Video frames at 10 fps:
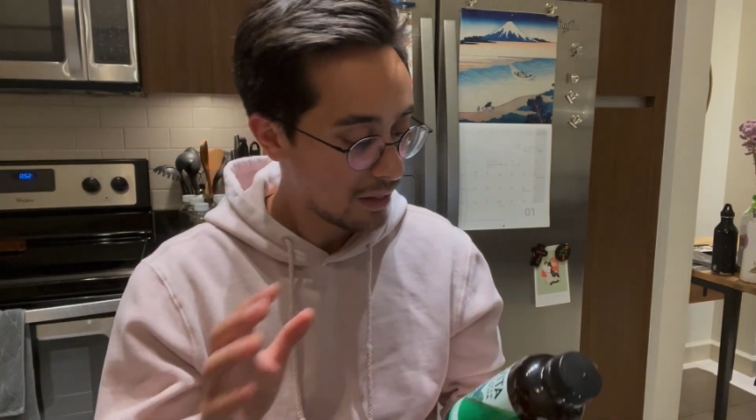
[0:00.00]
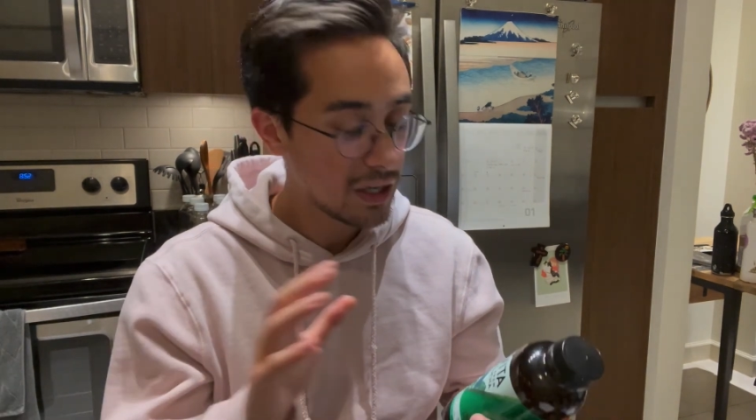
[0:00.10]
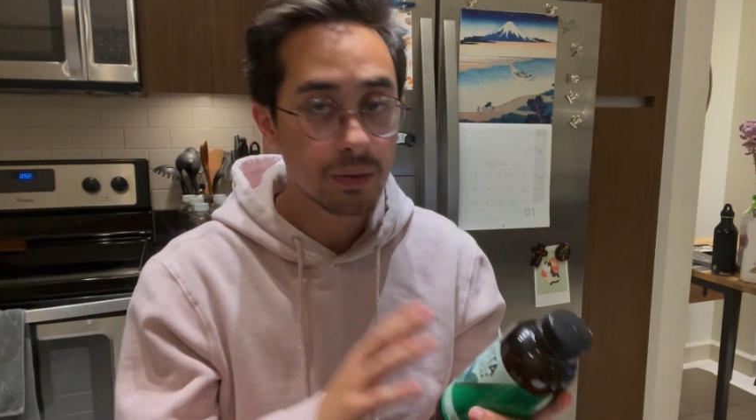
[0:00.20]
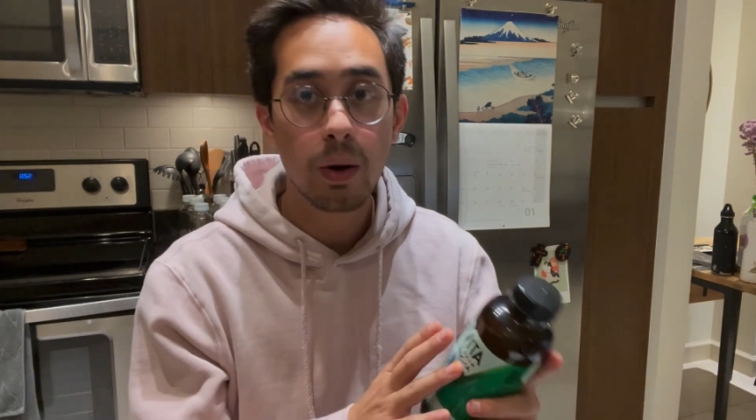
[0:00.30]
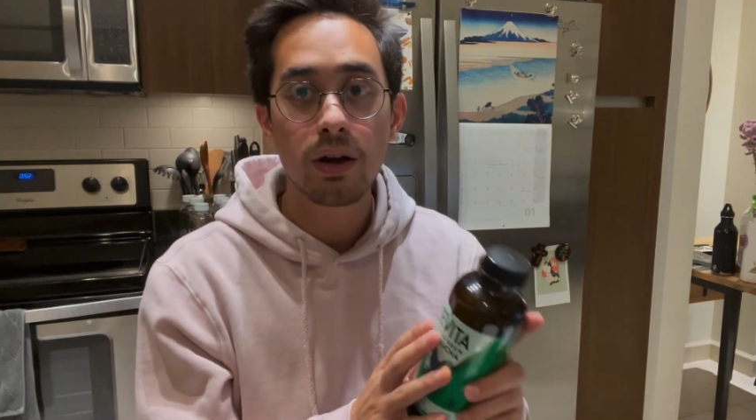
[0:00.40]

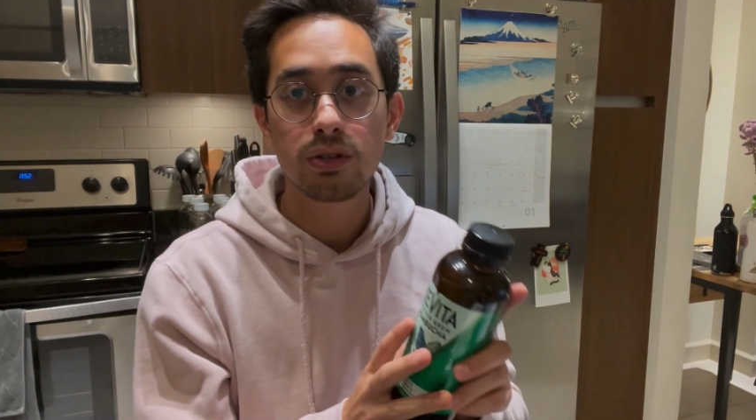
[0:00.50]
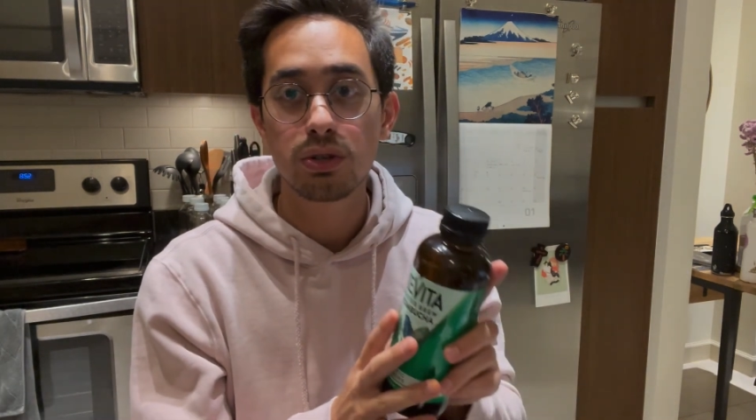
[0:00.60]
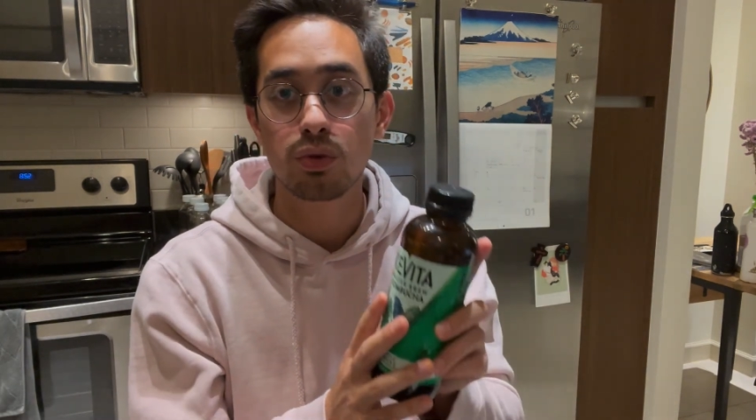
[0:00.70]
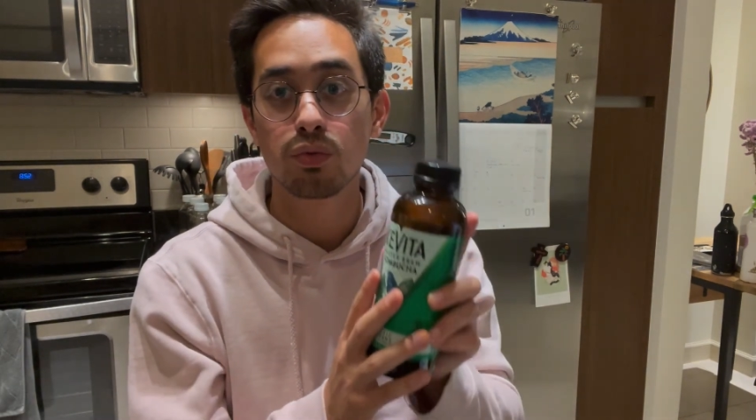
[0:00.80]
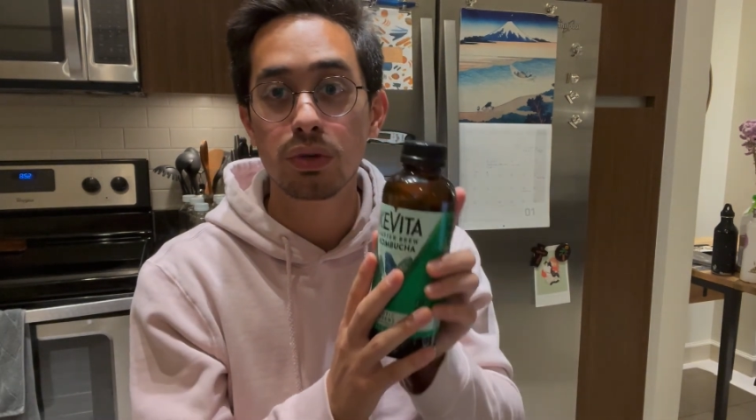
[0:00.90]
These bottles
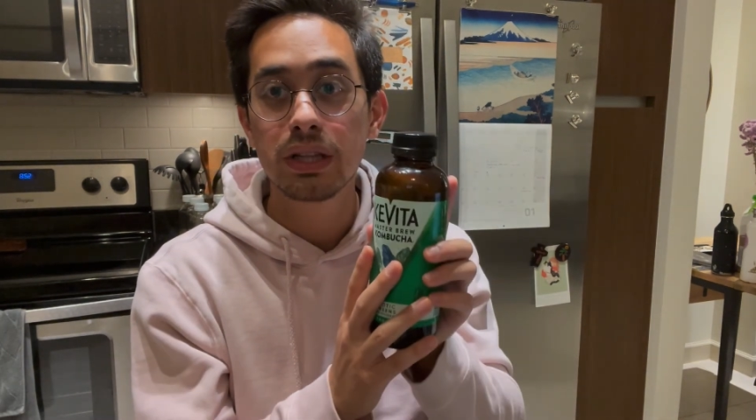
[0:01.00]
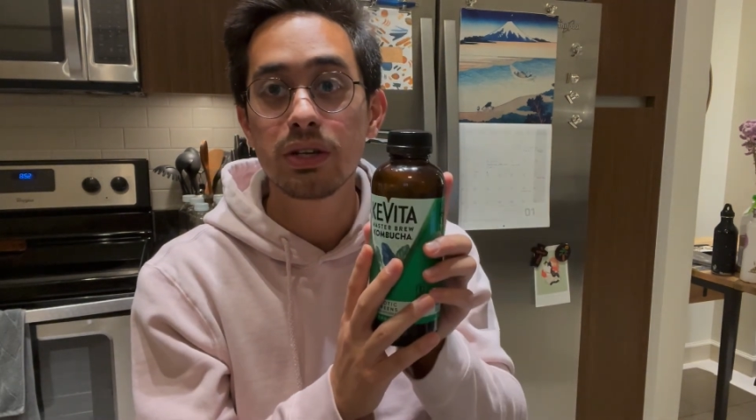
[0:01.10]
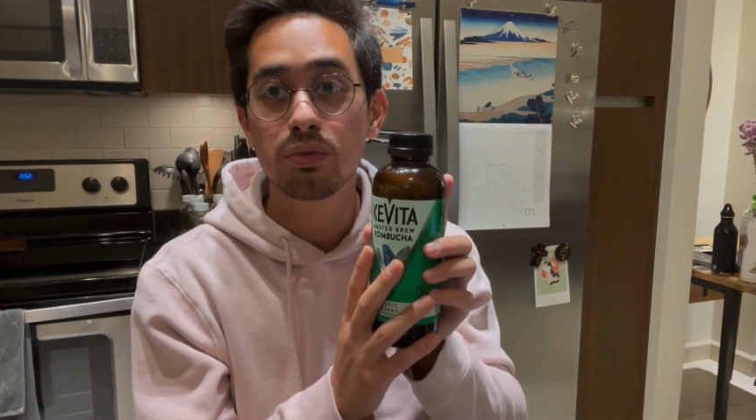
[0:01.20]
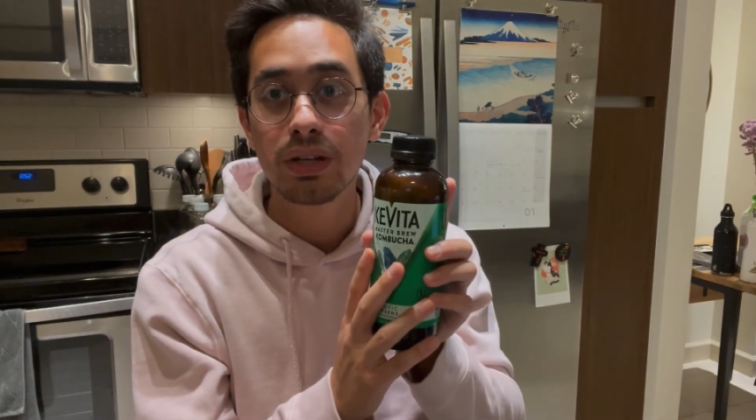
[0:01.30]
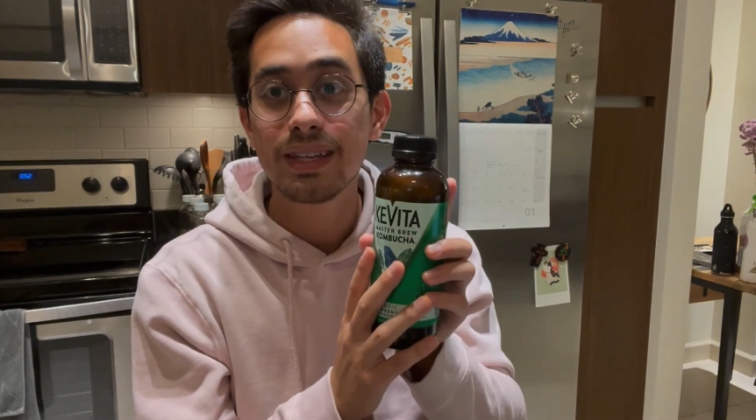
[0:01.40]
look really,
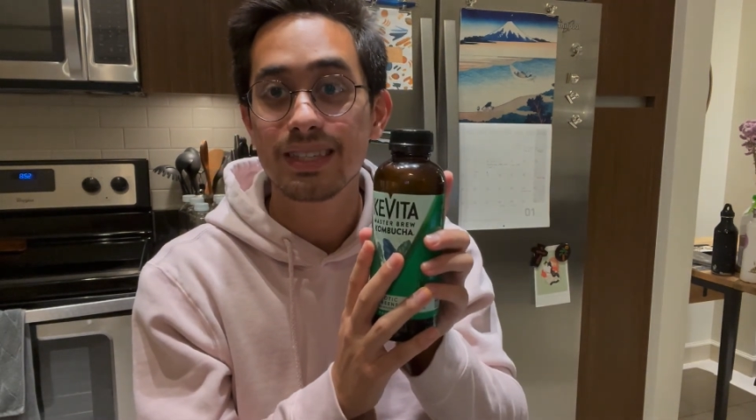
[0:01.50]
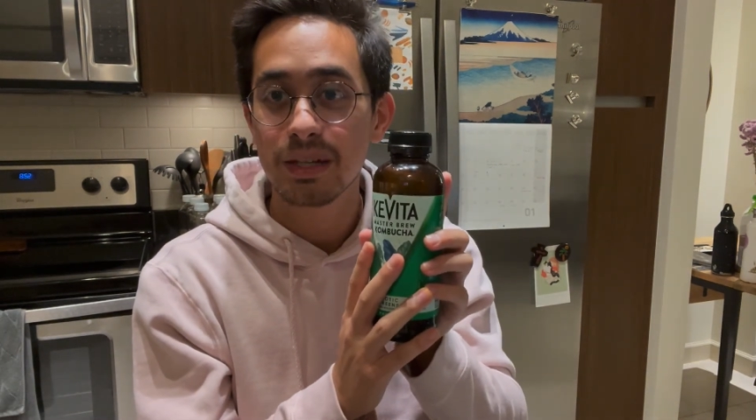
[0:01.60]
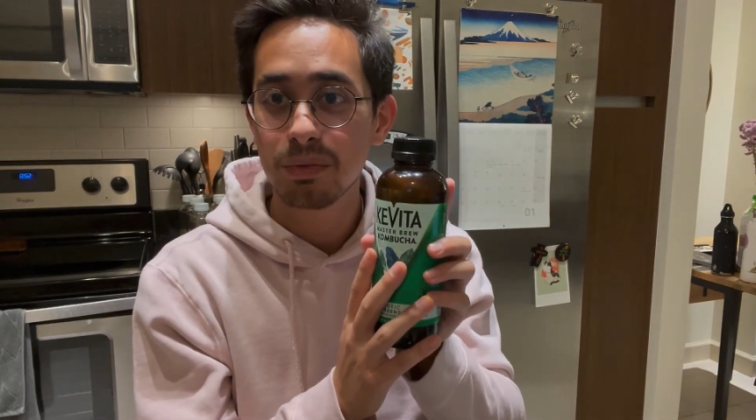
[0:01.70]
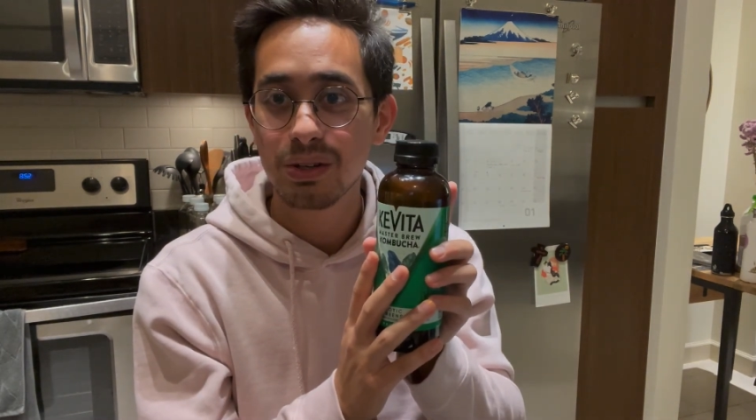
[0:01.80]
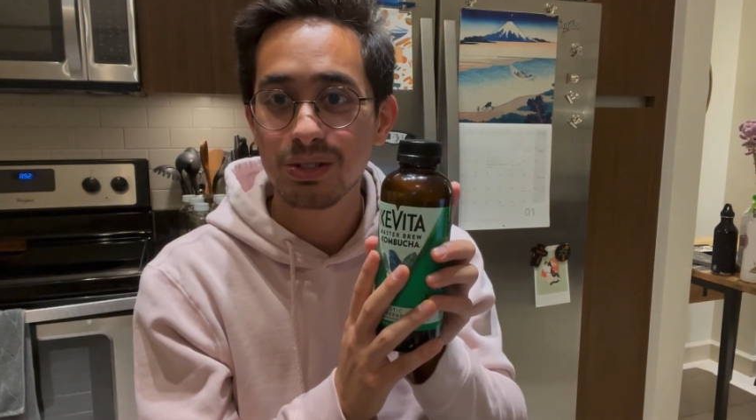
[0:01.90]
really
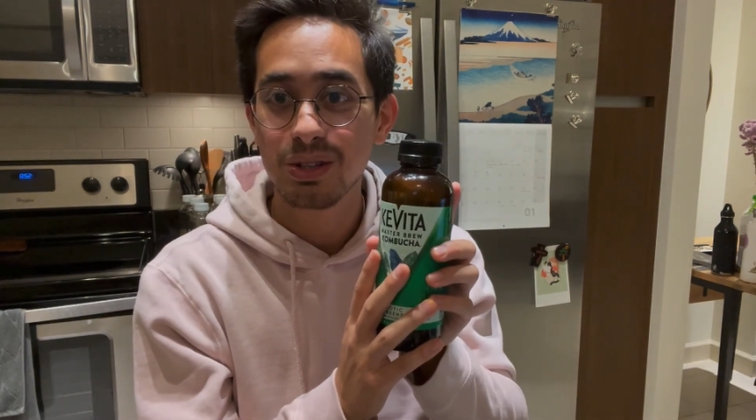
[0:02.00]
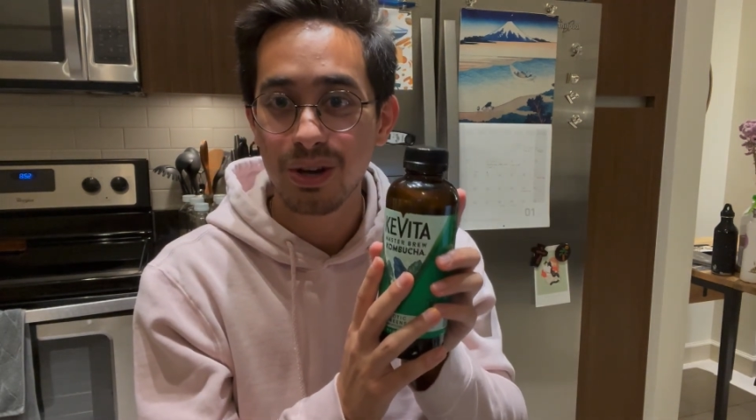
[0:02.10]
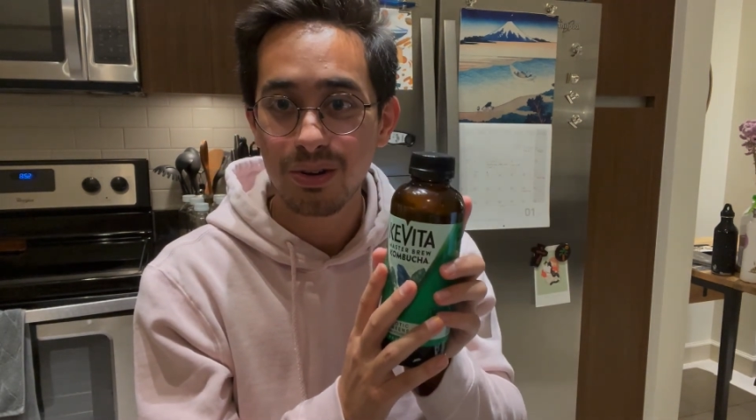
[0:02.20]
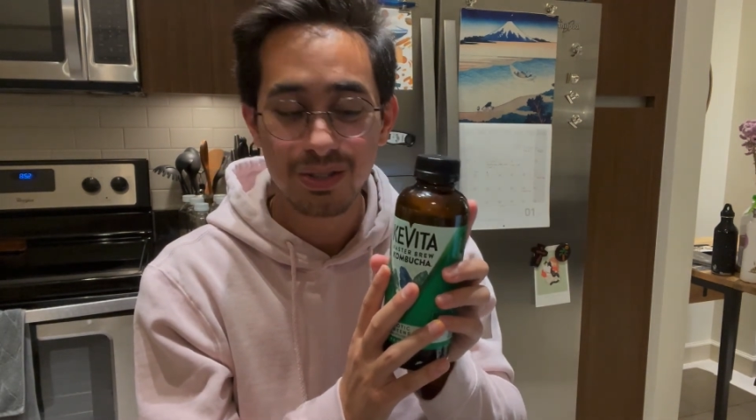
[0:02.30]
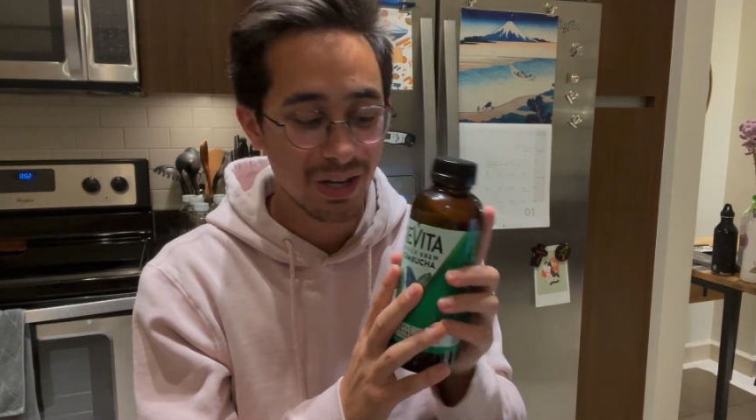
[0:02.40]
similar to those.